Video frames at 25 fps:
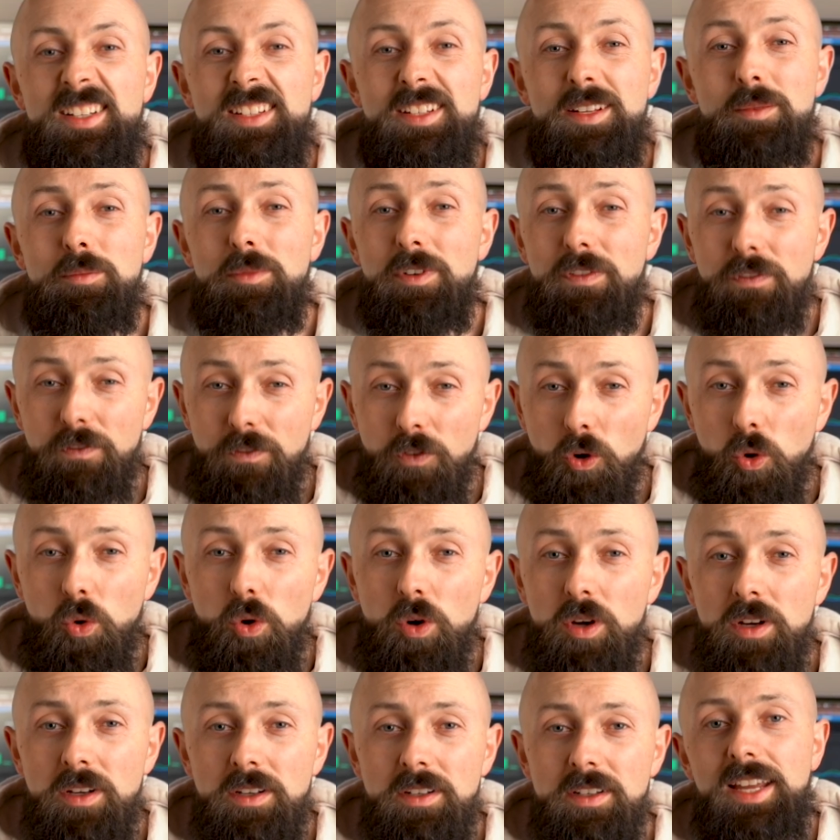Number
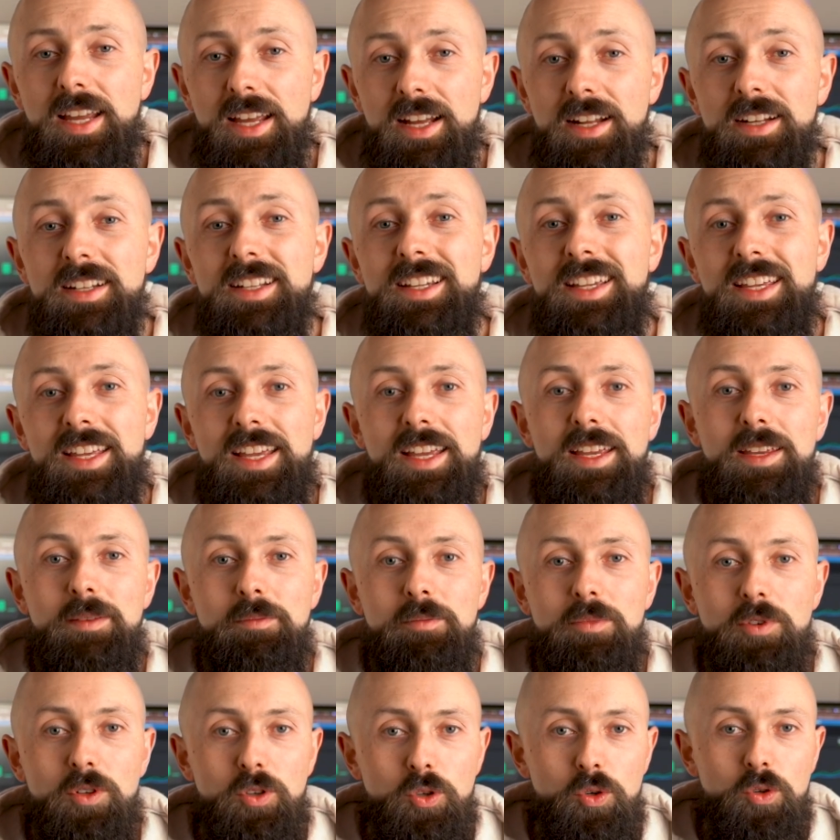4, how to
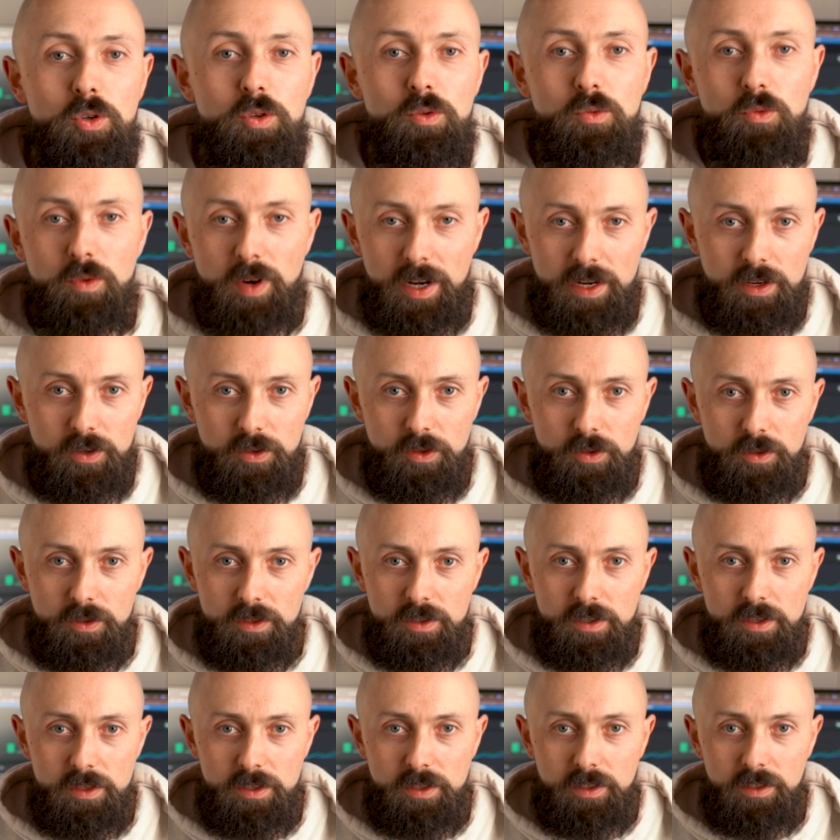keep good
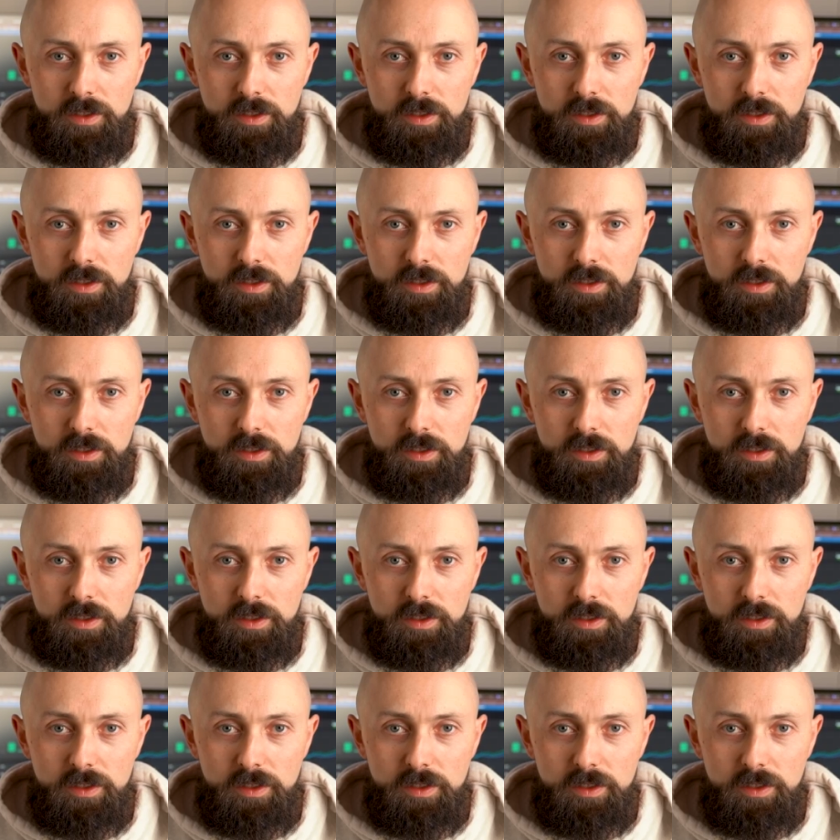records.